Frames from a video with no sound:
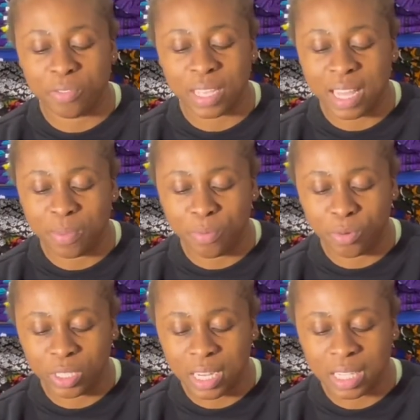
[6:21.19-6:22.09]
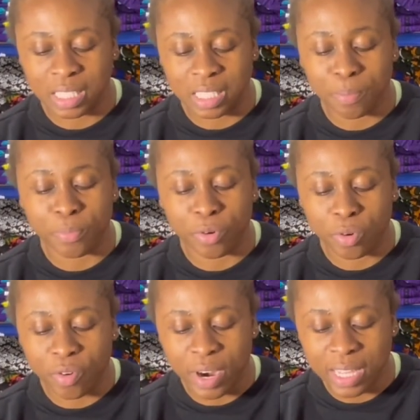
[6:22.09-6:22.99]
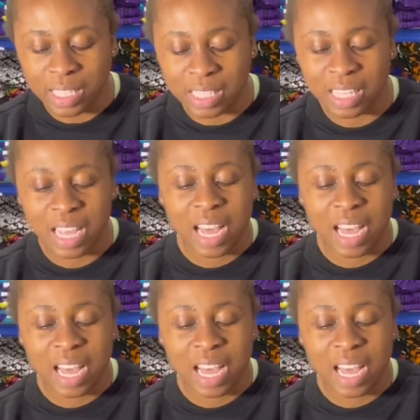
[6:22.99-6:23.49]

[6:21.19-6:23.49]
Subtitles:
start the project, is in progress,